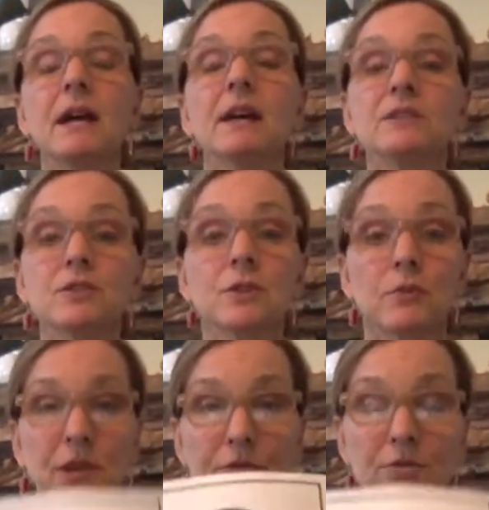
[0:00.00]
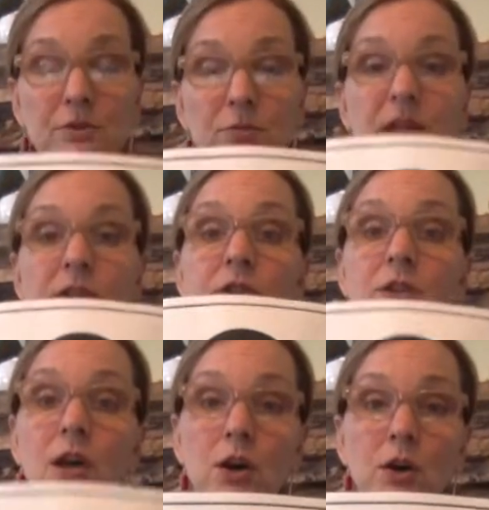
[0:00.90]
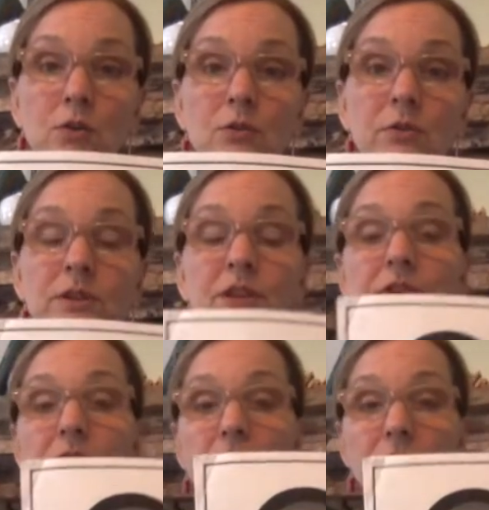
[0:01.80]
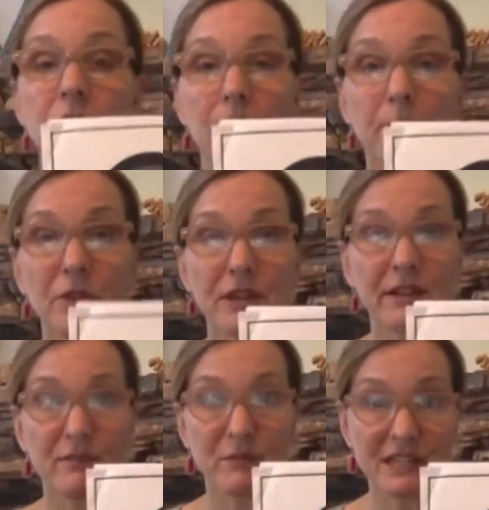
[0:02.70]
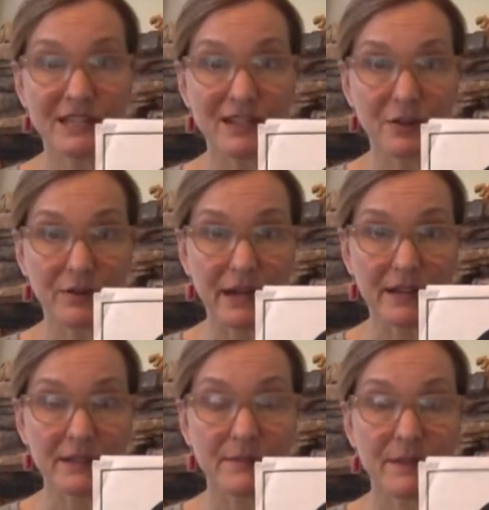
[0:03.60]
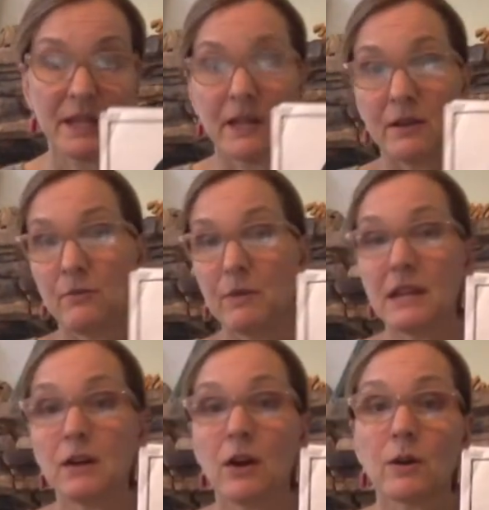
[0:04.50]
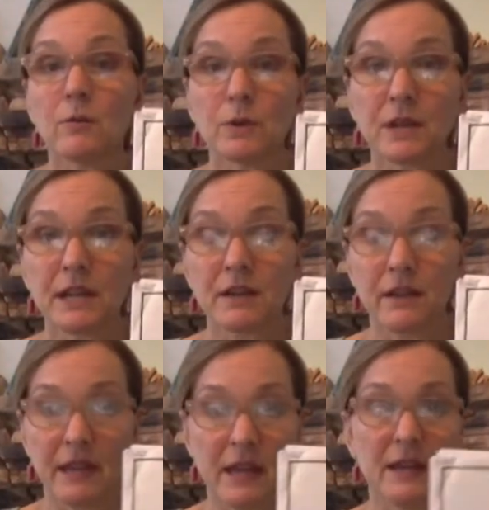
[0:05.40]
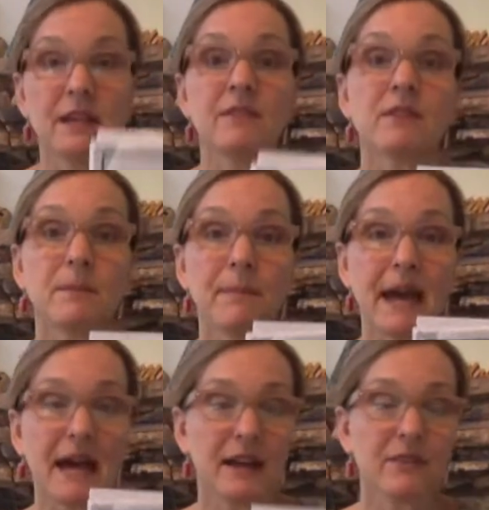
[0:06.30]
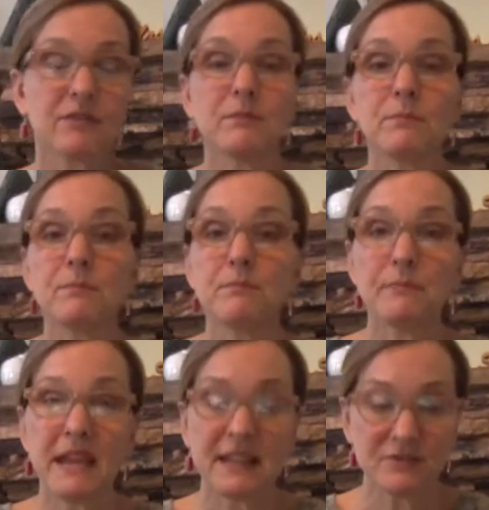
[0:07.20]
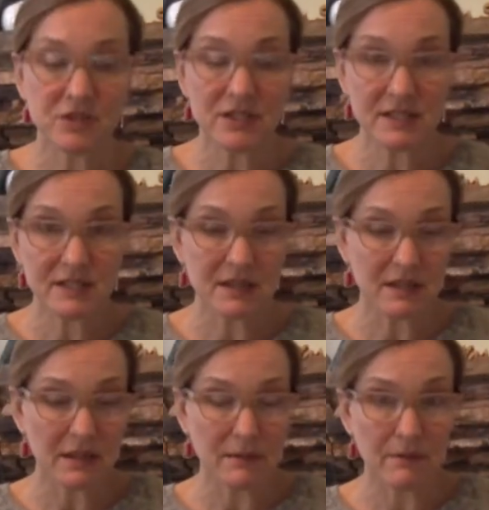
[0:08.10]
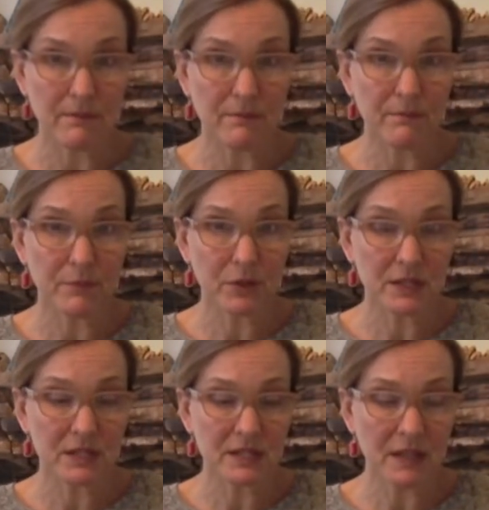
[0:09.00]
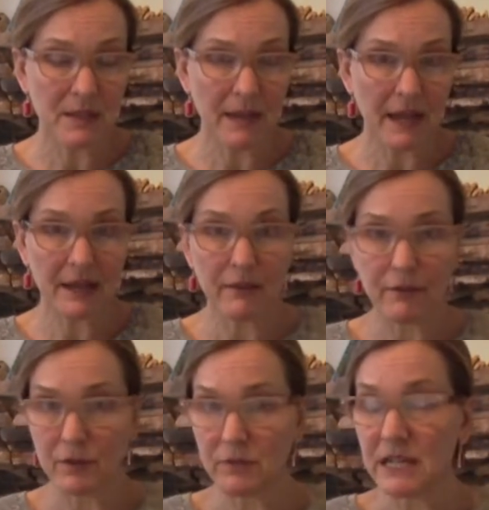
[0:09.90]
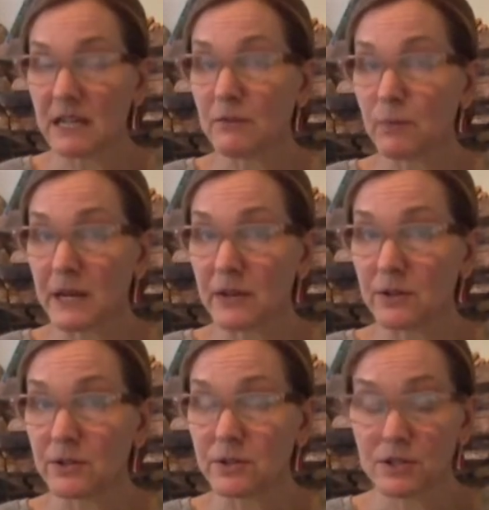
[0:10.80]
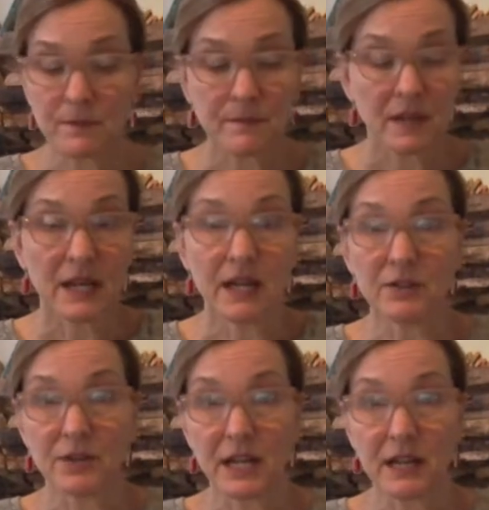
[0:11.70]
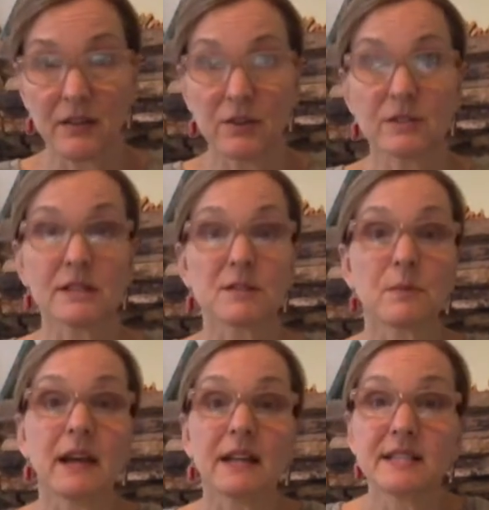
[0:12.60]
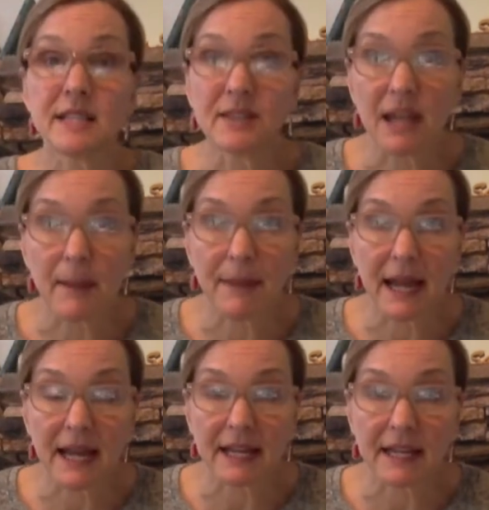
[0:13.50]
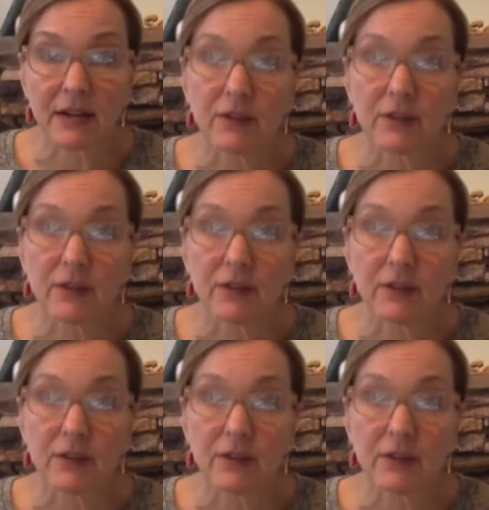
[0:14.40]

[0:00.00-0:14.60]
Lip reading: As you're going through, we know that there are a couple things that we need to correct. We are working on that. In the back, the pages, the books in the back, if you need readers and you're cutting those, that's why I sent that packet out.